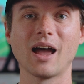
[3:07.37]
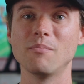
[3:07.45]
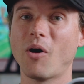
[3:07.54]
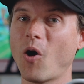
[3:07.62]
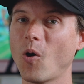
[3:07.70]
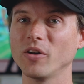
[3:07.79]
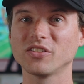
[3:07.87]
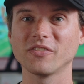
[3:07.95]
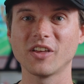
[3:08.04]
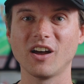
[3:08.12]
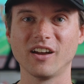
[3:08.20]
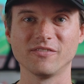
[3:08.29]
I'm always on
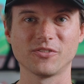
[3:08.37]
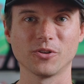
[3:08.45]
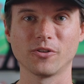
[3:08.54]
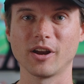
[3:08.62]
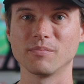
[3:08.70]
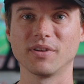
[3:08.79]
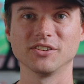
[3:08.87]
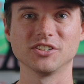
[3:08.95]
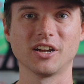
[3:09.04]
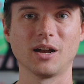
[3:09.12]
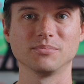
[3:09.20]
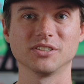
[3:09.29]
the hunt for a great
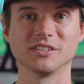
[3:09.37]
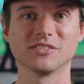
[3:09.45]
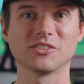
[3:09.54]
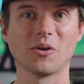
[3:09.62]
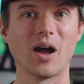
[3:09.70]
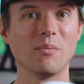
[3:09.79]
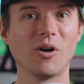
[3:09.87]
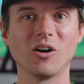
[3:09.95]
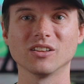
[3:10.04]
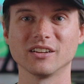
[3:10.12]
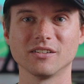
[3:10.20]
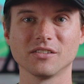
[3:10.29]
budget option, so I'm
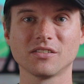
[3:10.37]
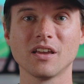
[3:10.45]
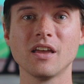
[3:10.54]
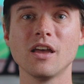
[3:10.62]
all ears.